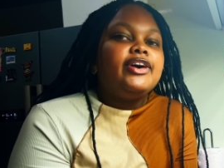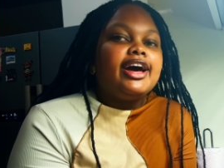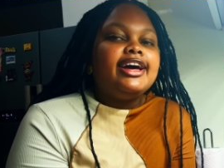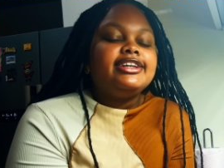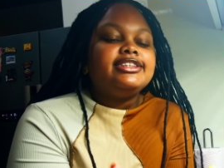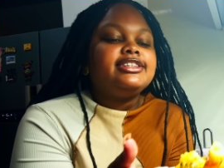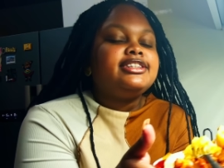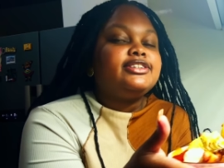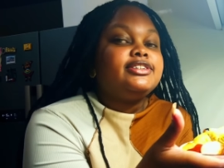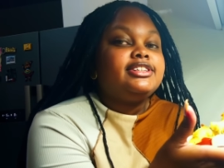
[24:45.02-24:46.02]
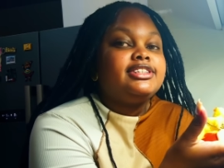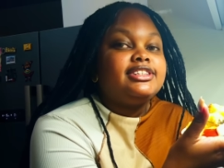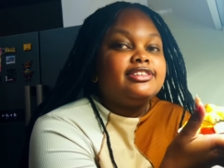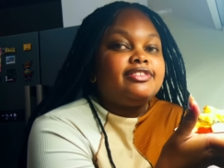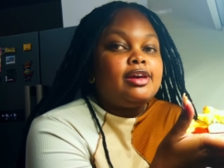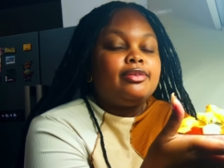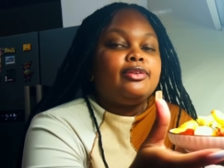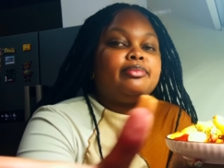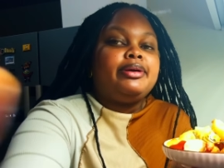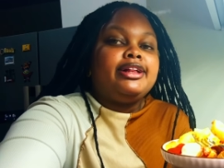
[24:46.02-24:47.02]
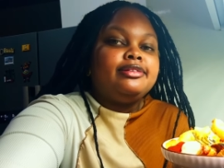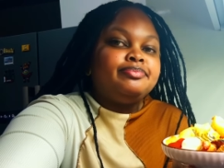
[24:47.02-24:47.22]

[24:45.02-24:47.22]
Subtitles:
guys, so this is the final meal,